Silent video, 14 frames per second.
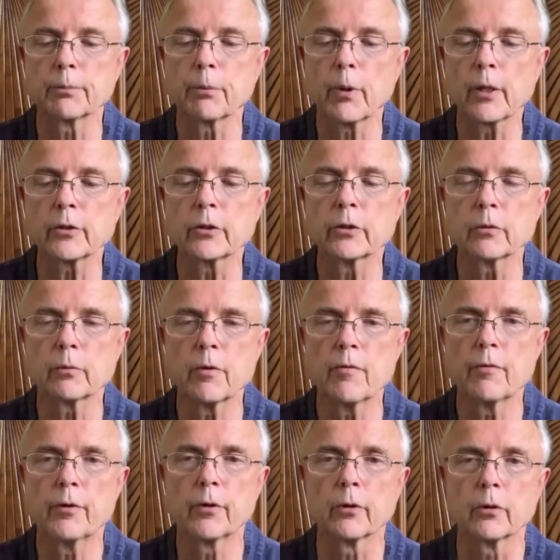presence
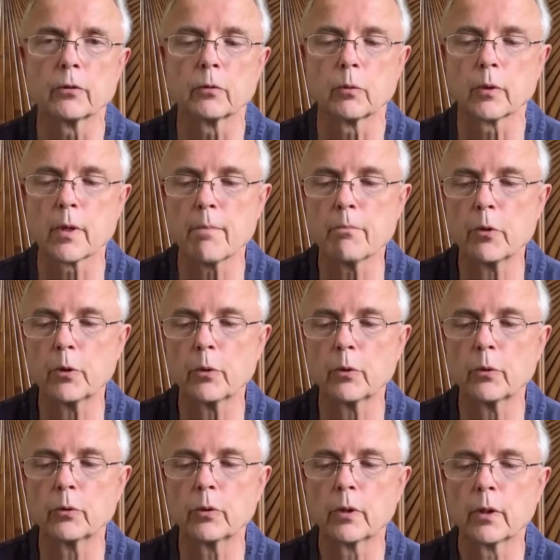revealed when a
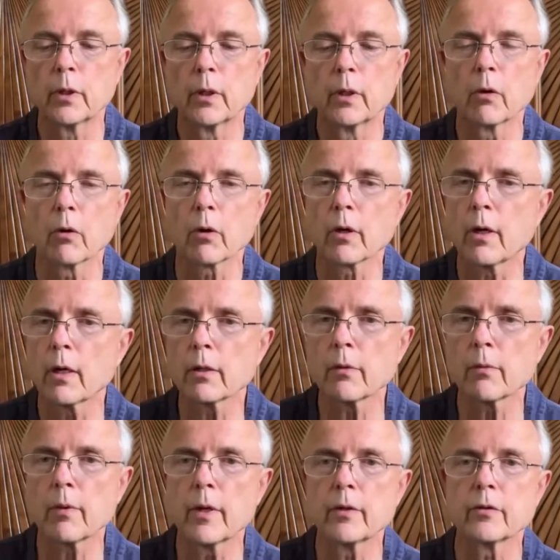mood or
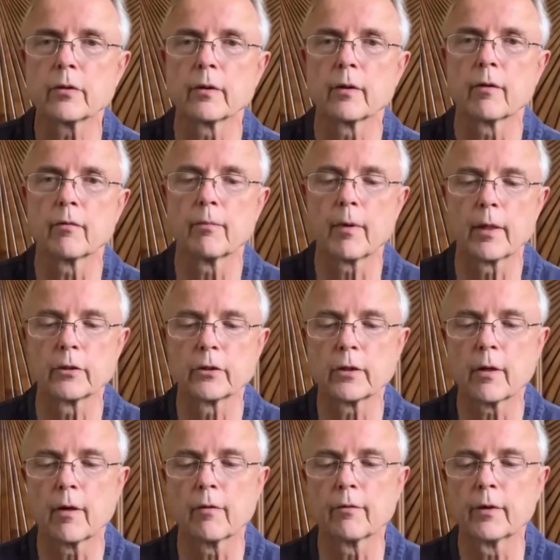coloration of
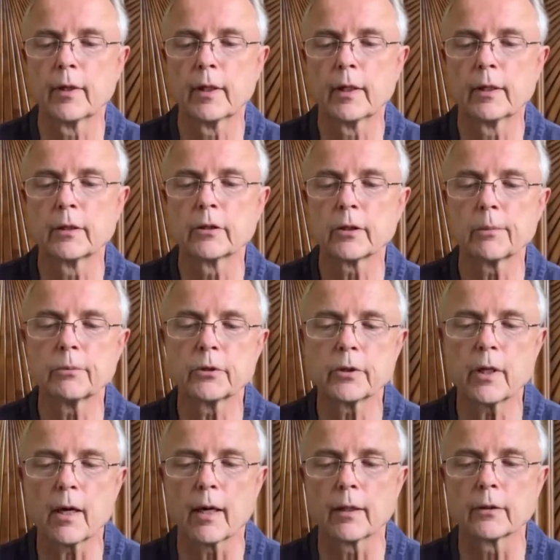myself
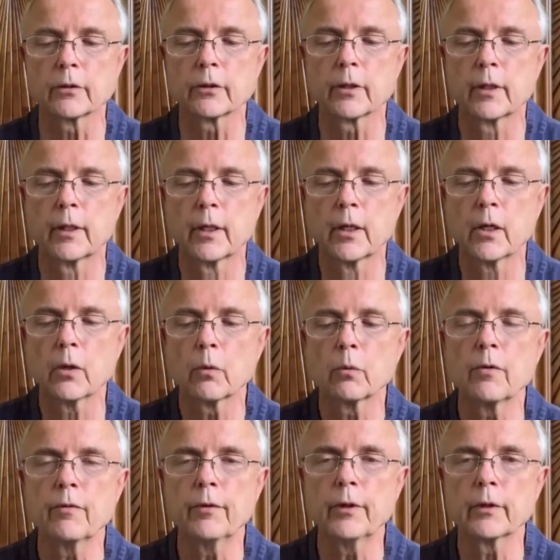subsides,
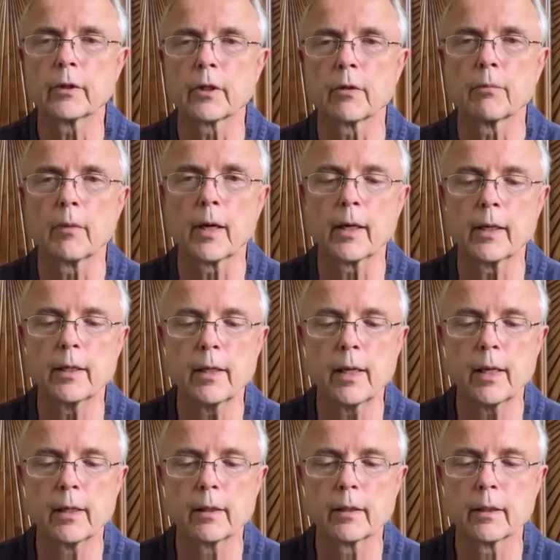revealing my
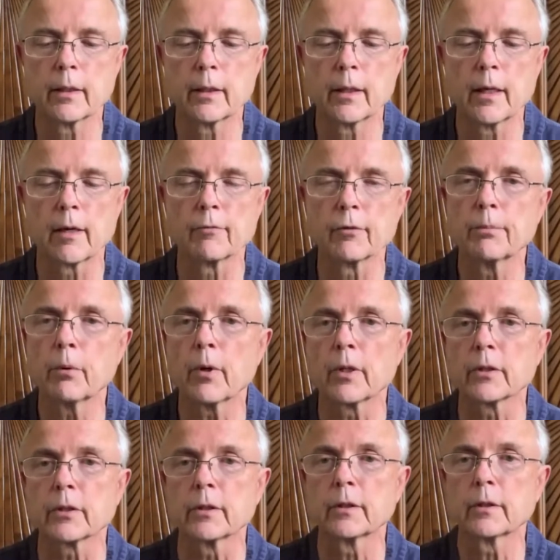innate,
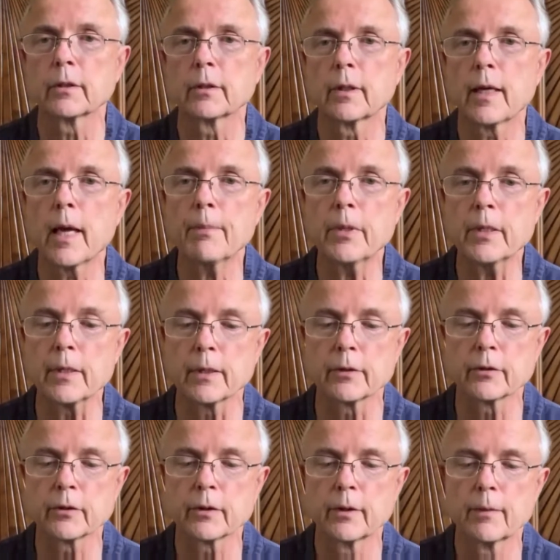ever-present
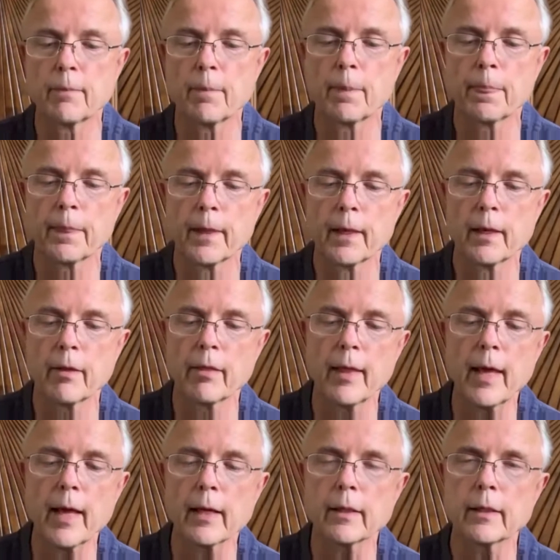happiness.
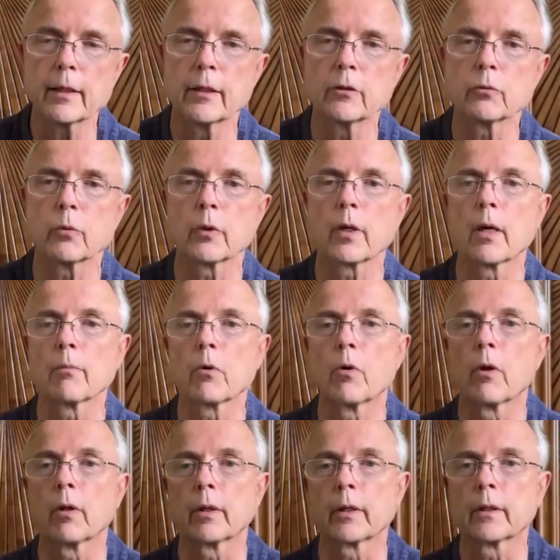That is what I'm
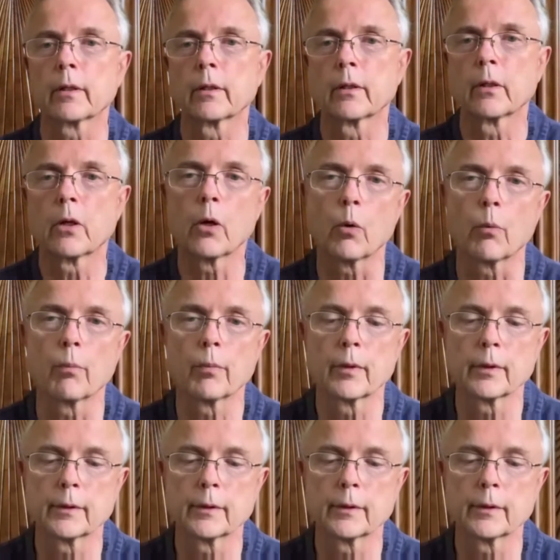calling home.